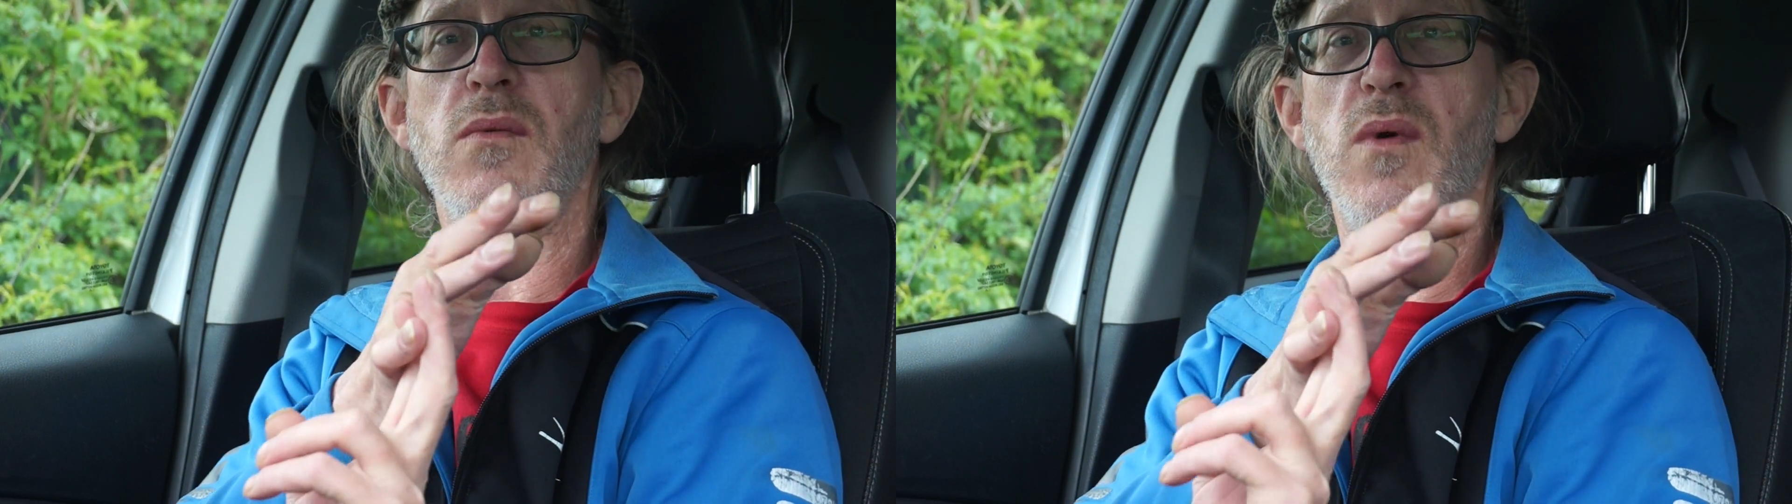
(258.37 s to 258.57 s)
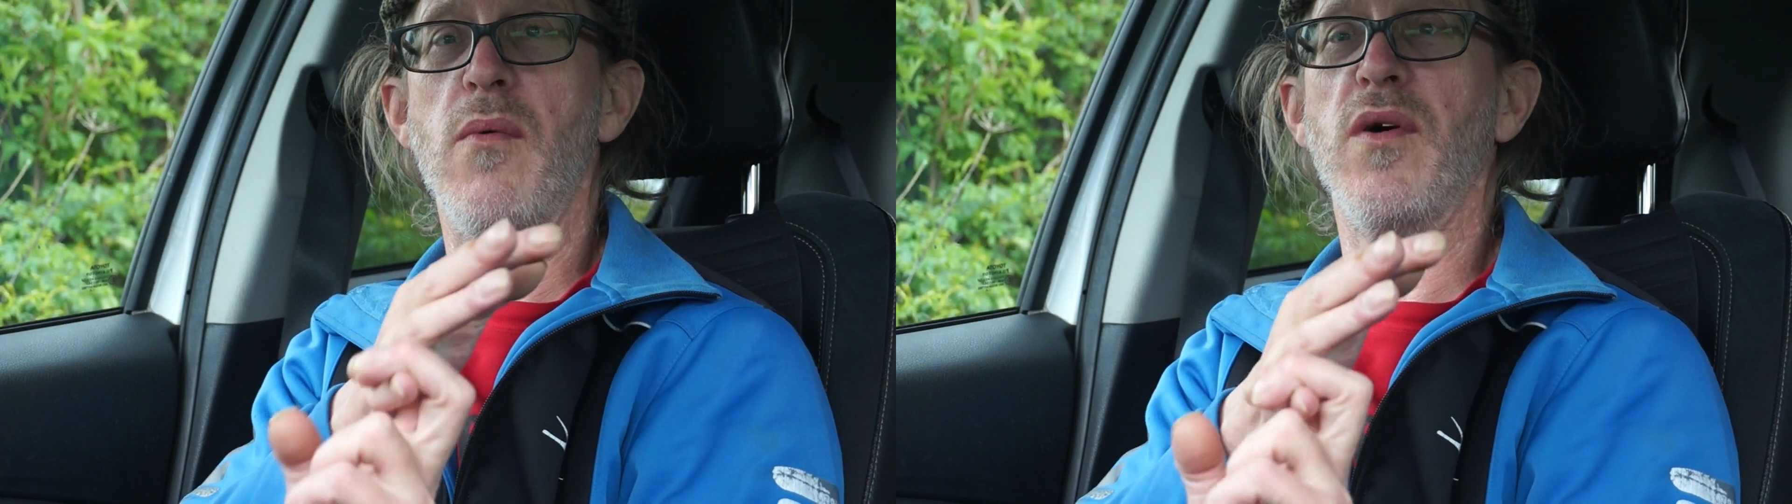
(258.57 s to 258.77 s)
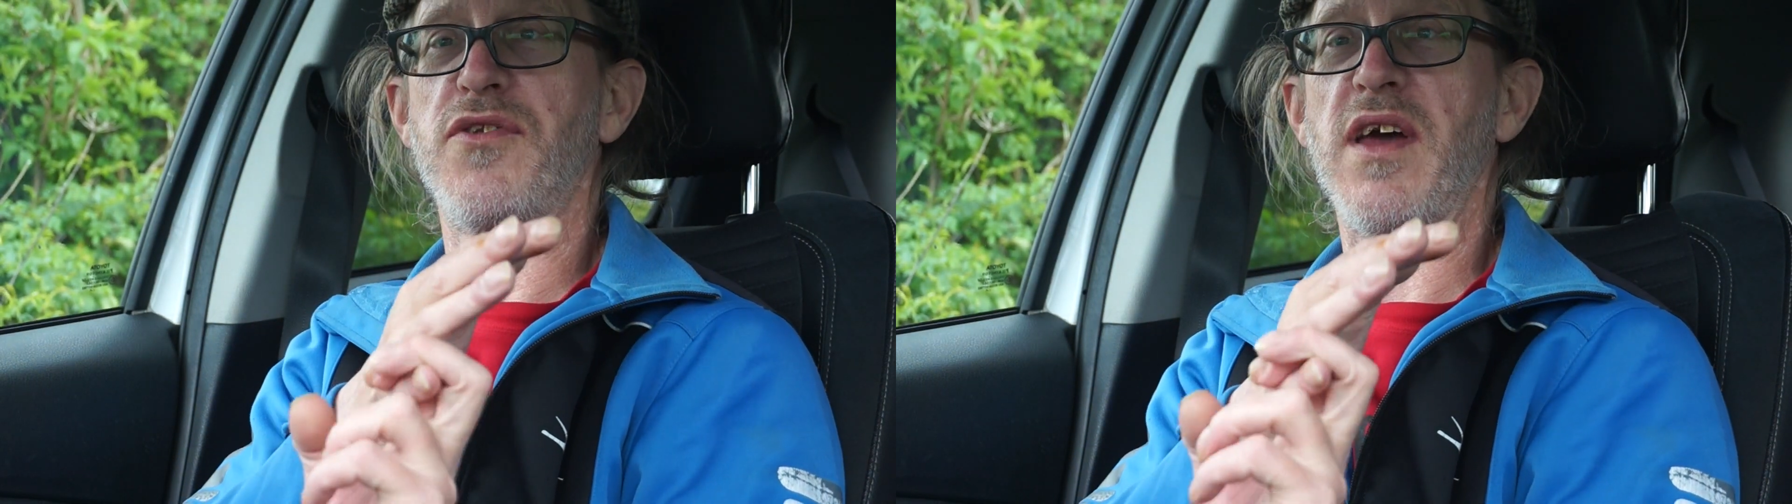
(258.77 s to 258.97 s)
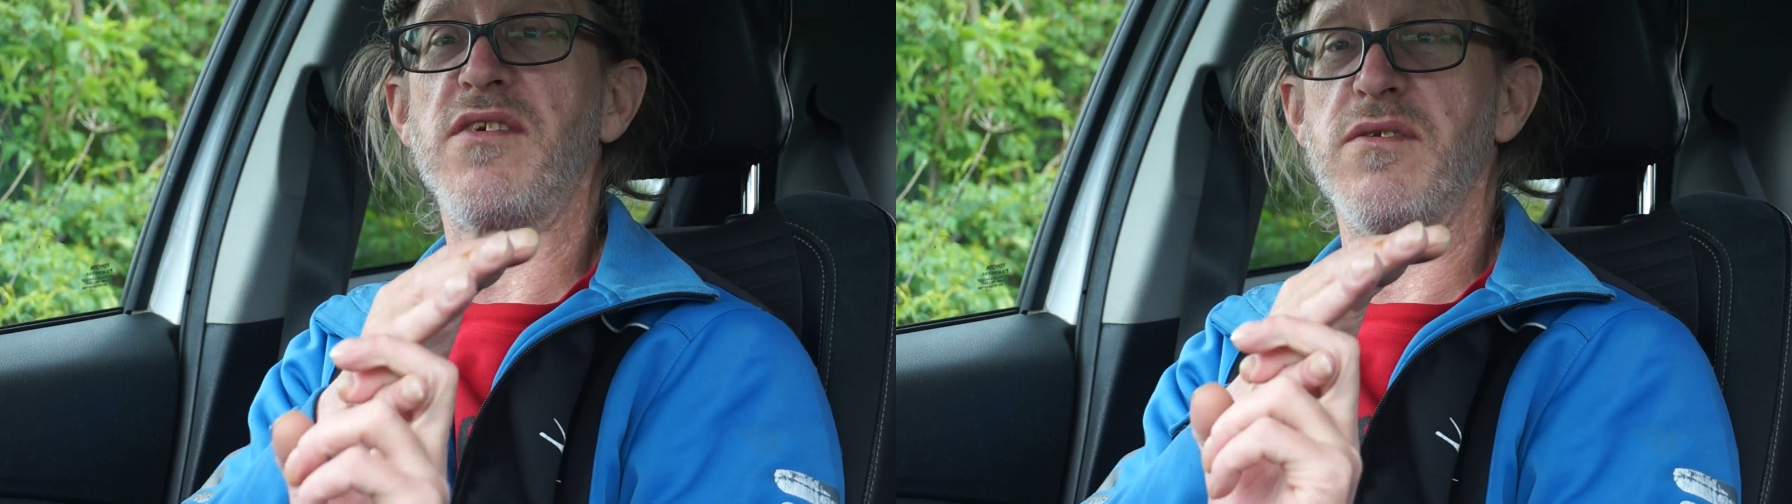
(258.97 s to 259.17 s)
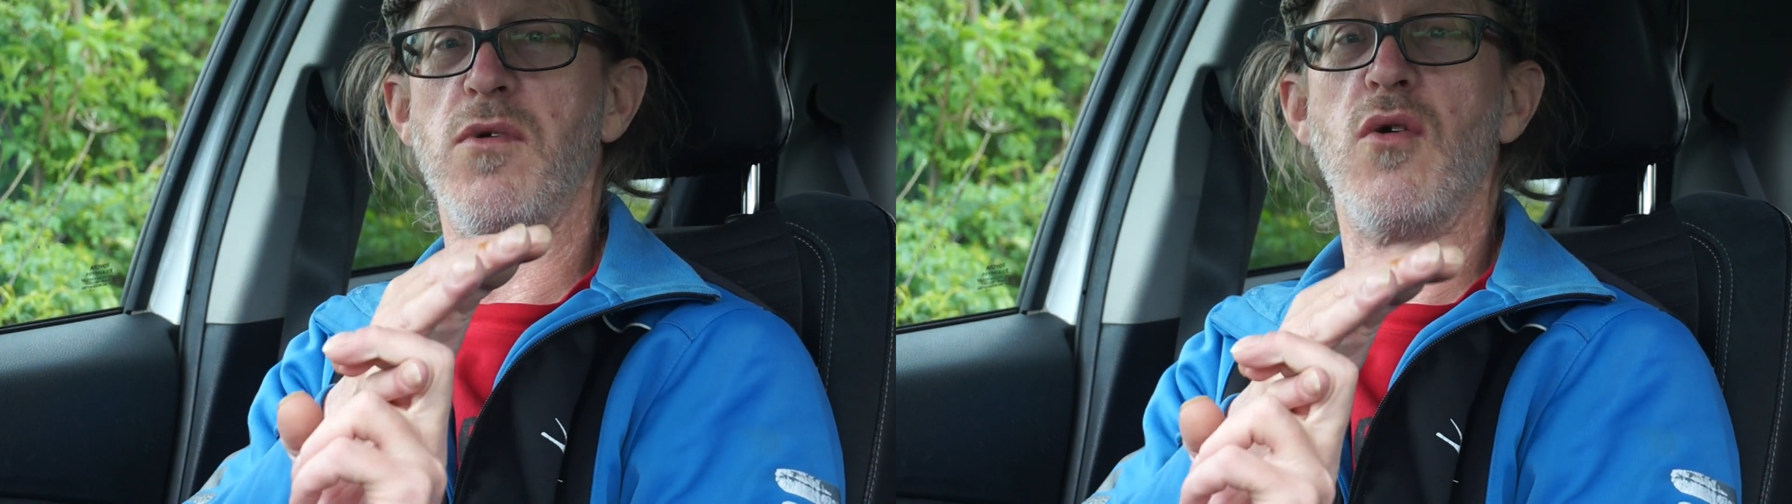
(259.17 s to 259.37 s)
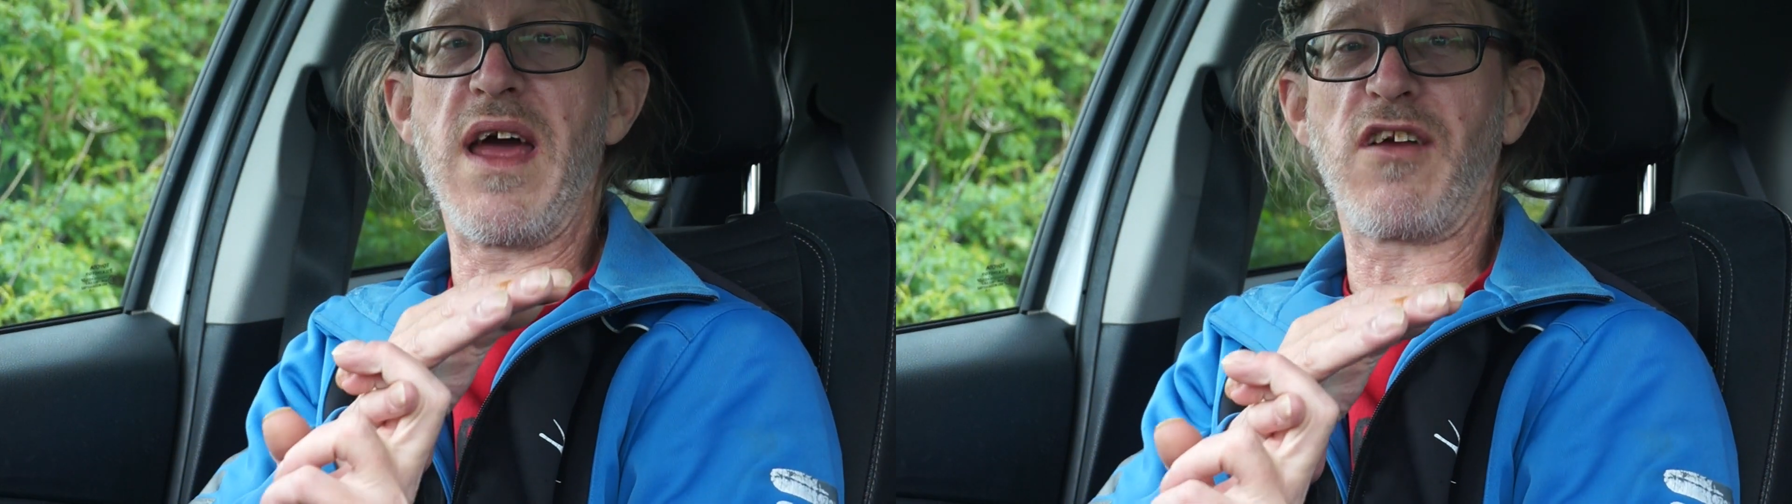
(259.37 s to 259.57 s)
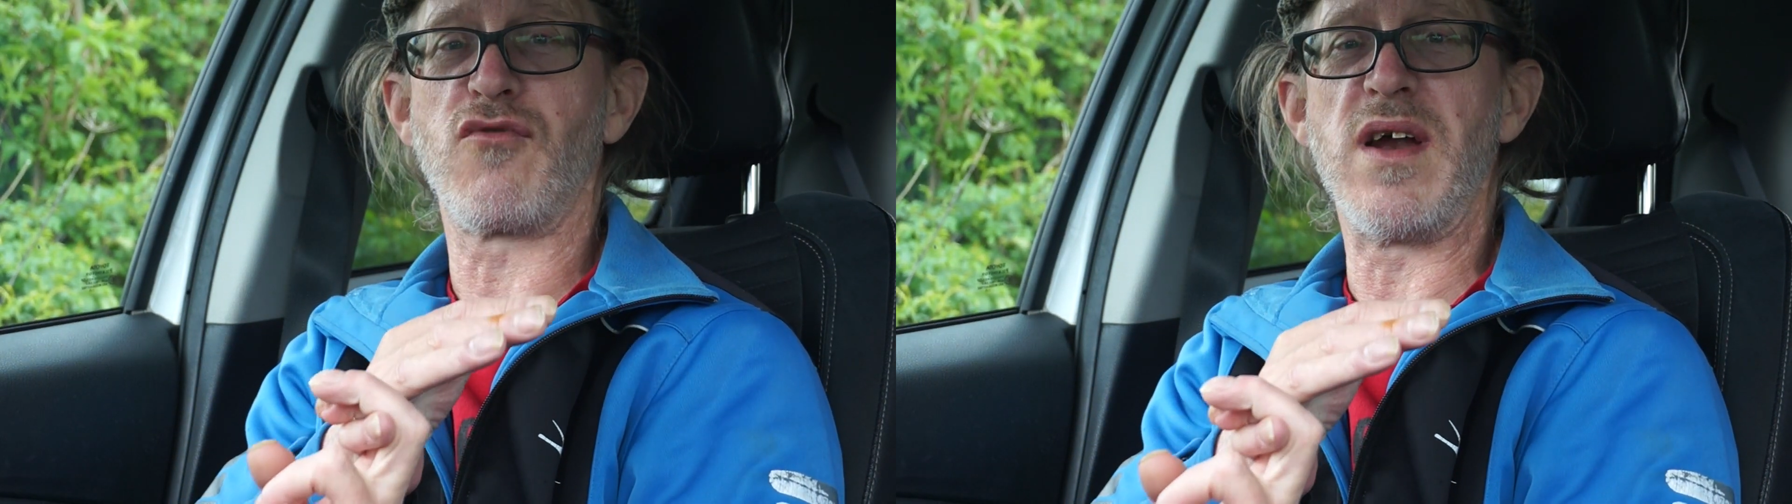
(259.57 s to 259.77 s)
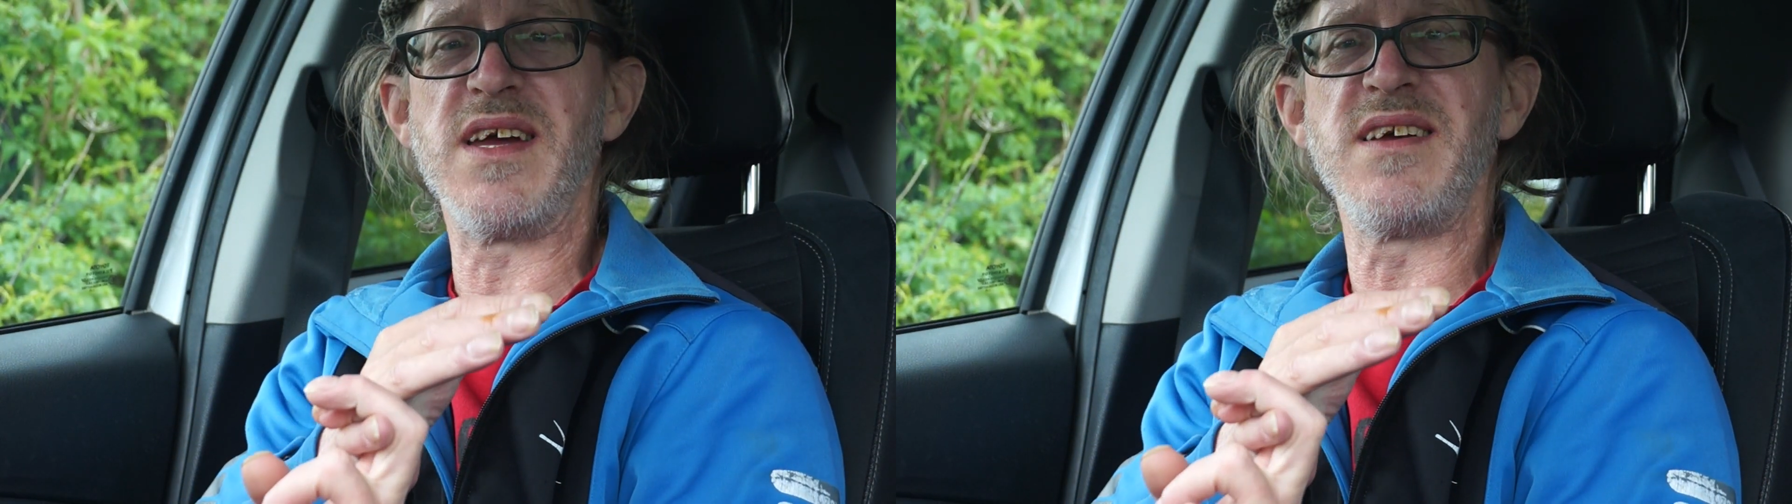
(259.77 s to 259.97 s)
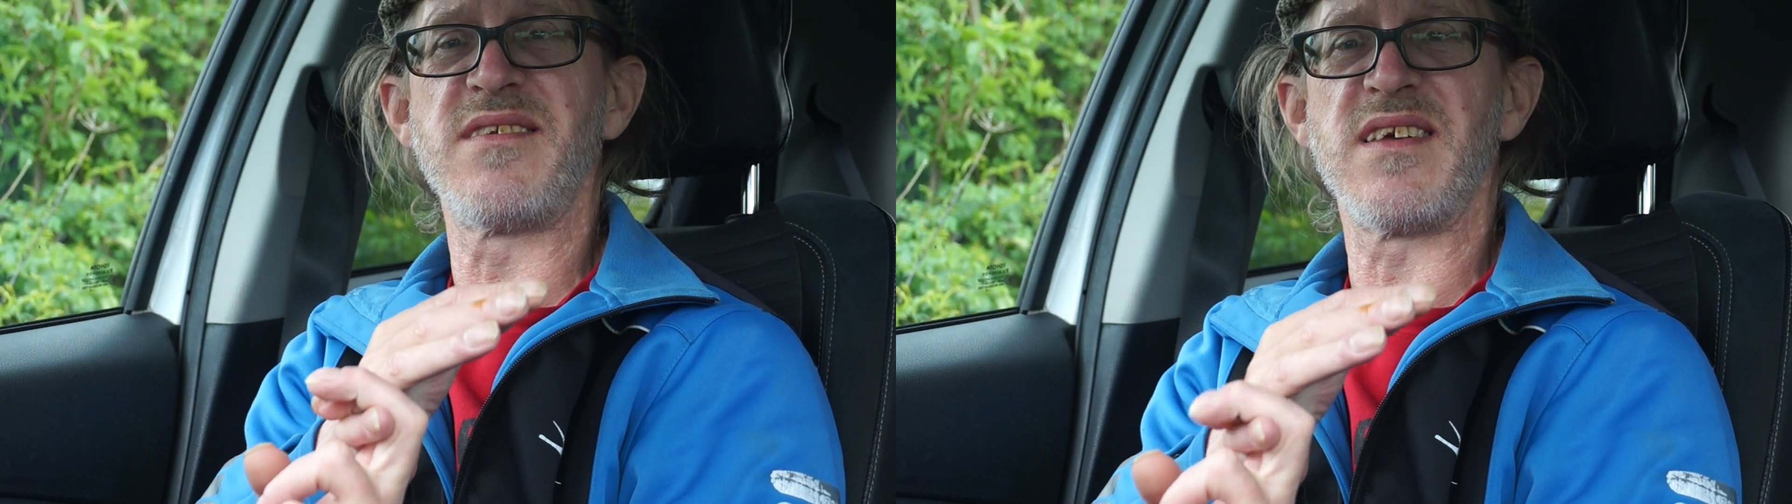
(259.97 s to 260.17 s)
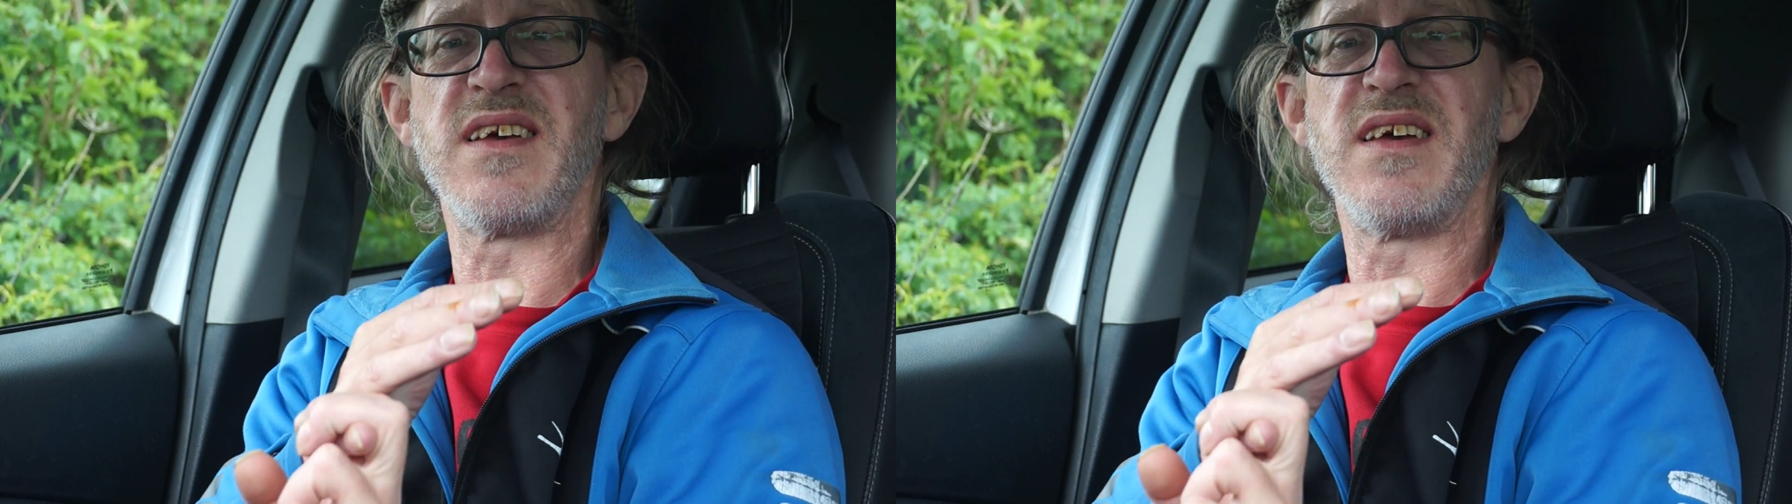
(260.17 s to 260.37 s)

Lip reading: where we'll take some more x-rays,